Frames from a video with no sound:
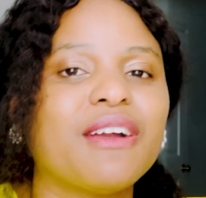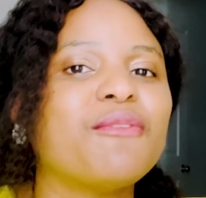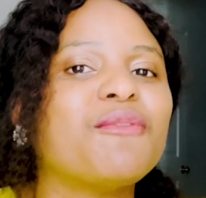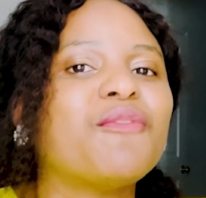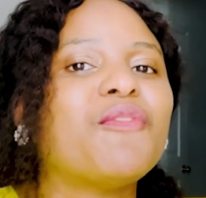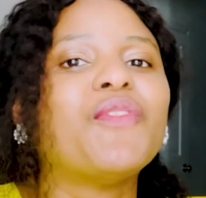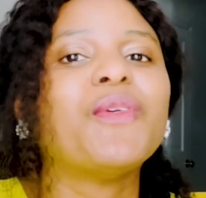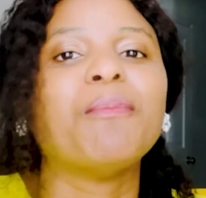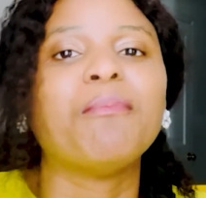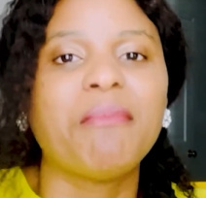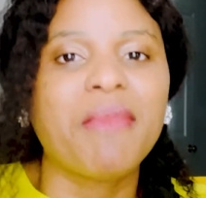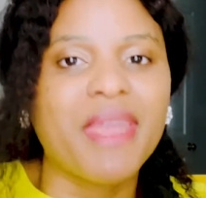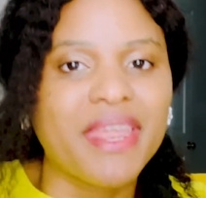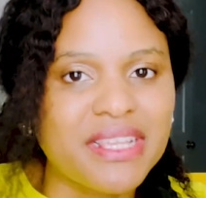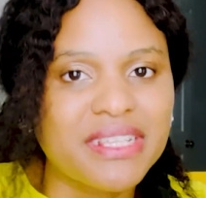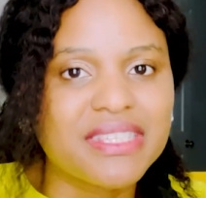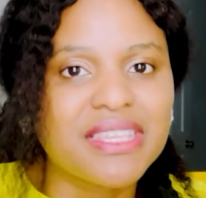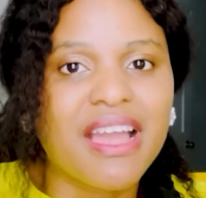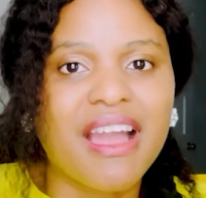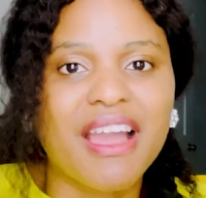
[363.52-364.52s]
of the
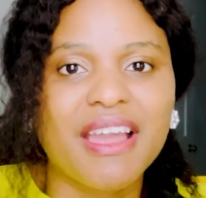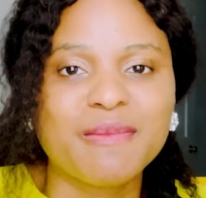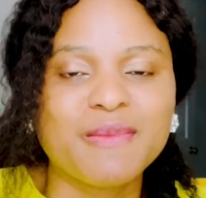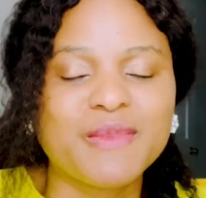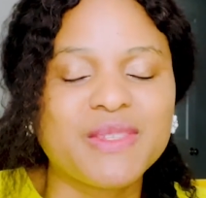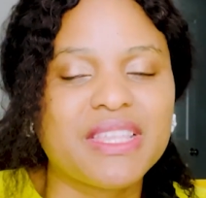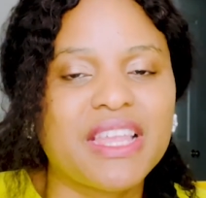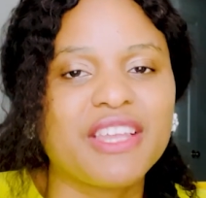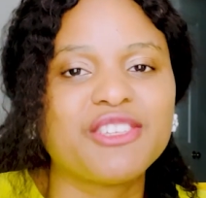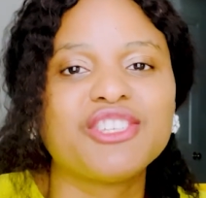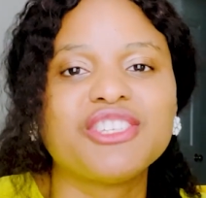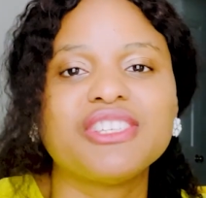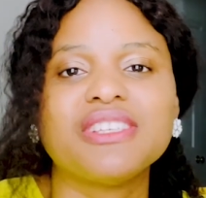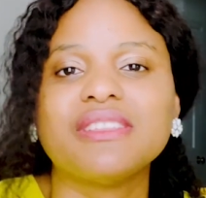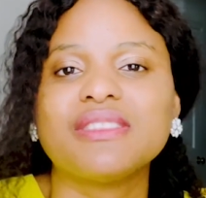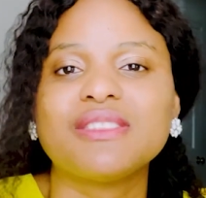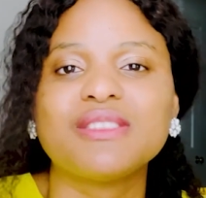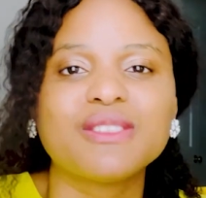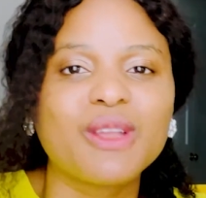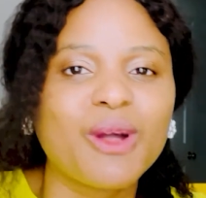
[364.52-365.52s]
many times that she
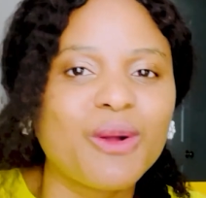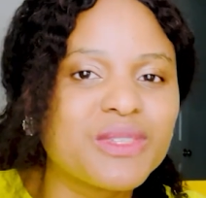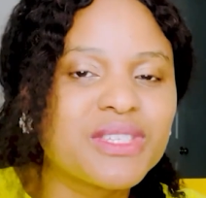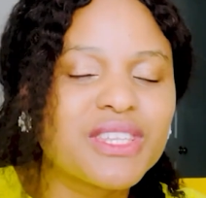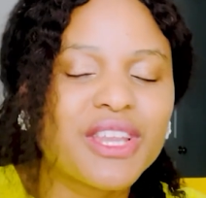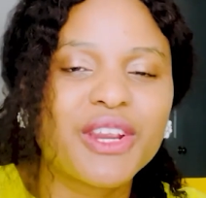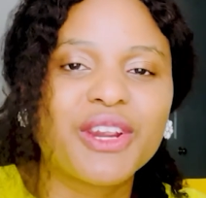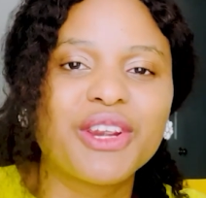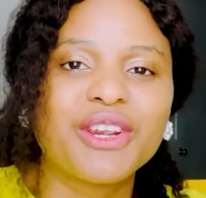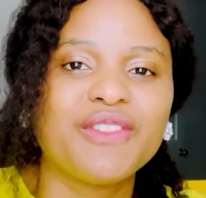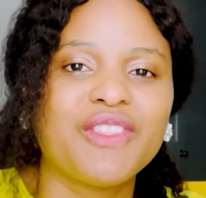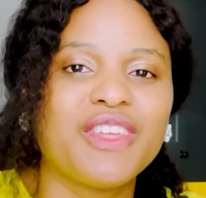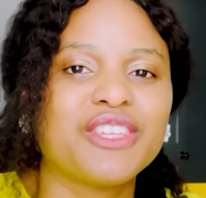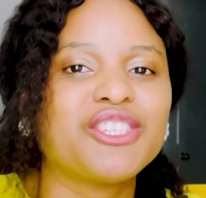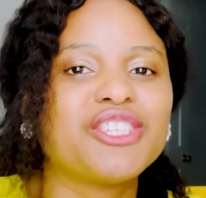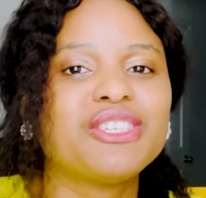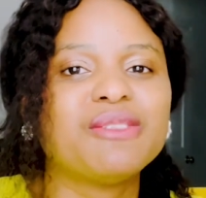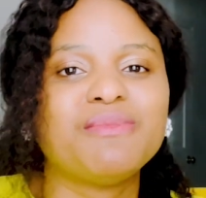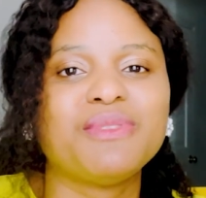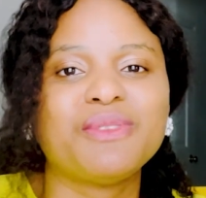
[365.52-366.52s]
insults her, that
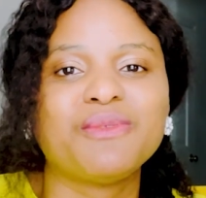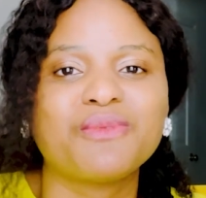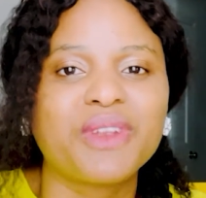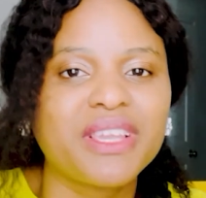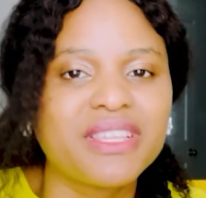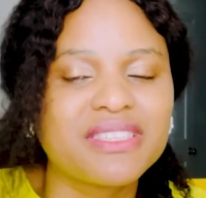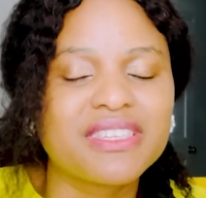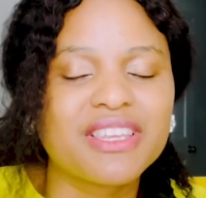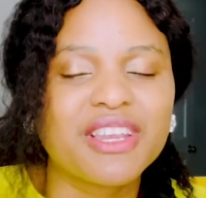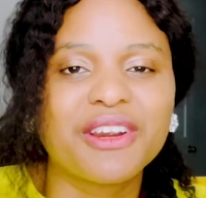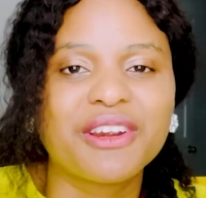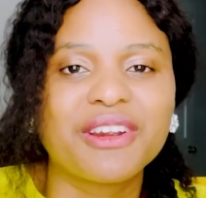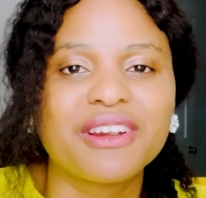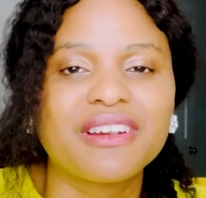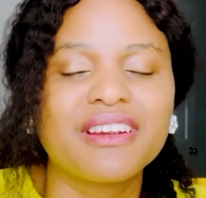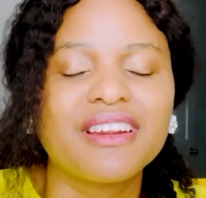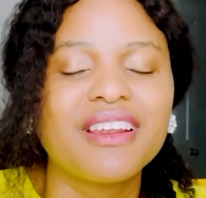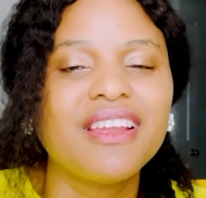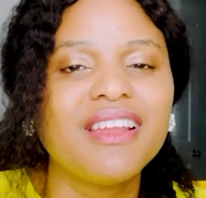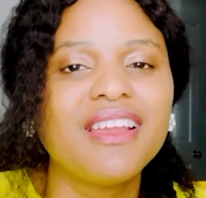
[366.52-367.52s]
she berates
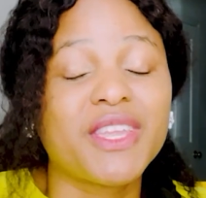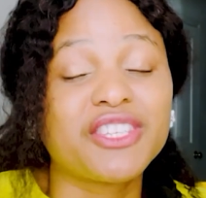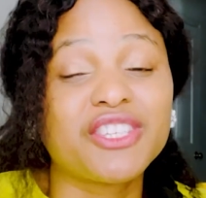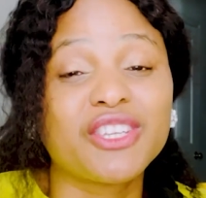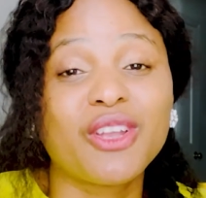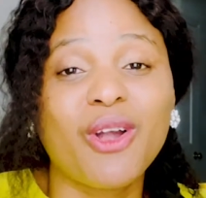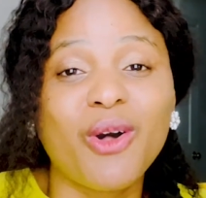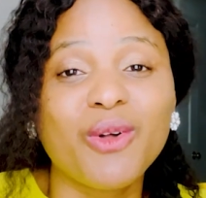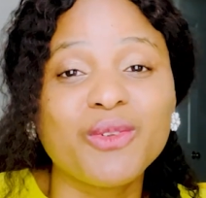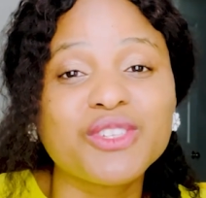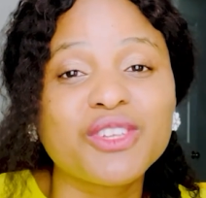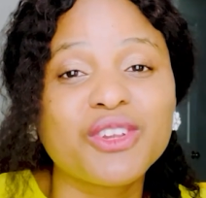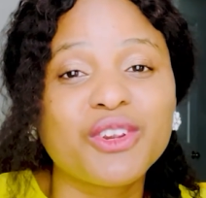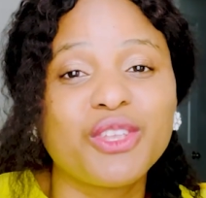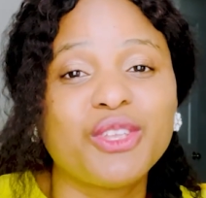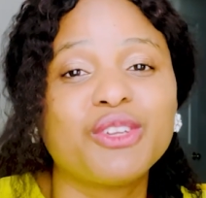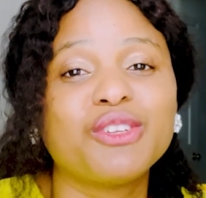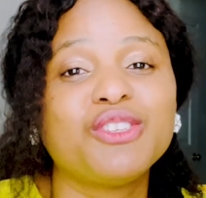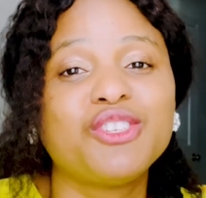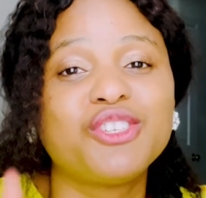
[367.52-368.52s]
her, that she calls her,
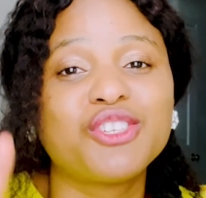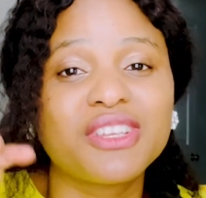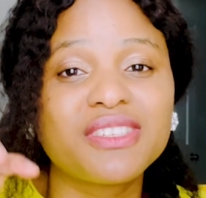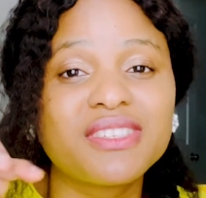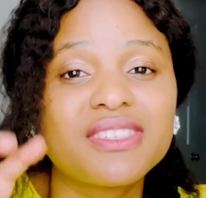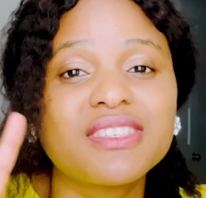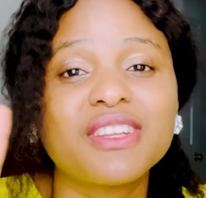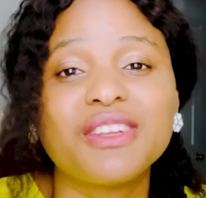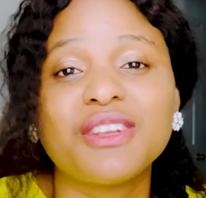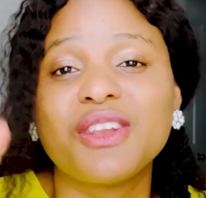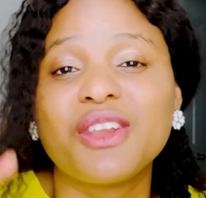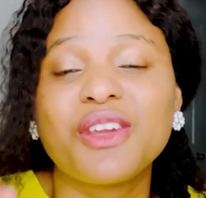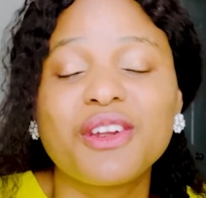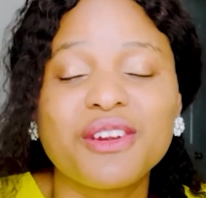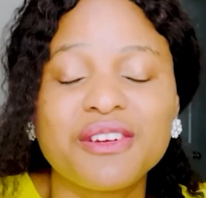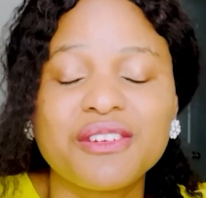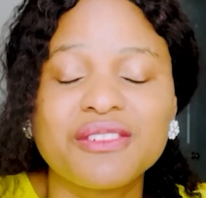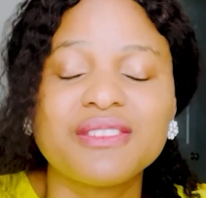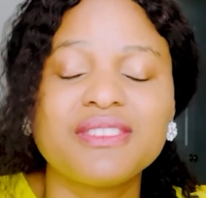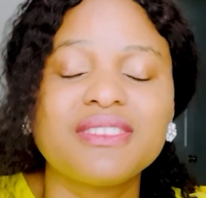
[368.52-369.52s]
you're just a
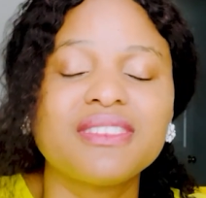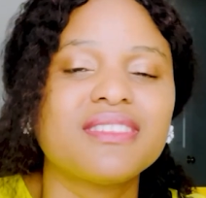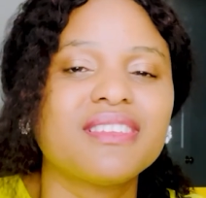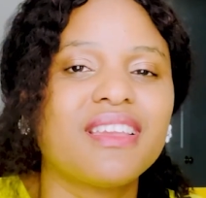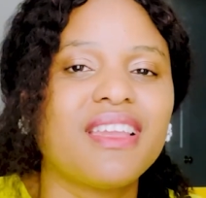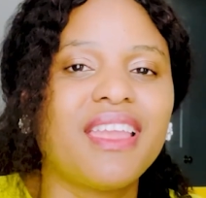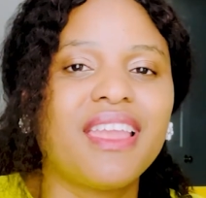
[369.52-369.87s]
nurse.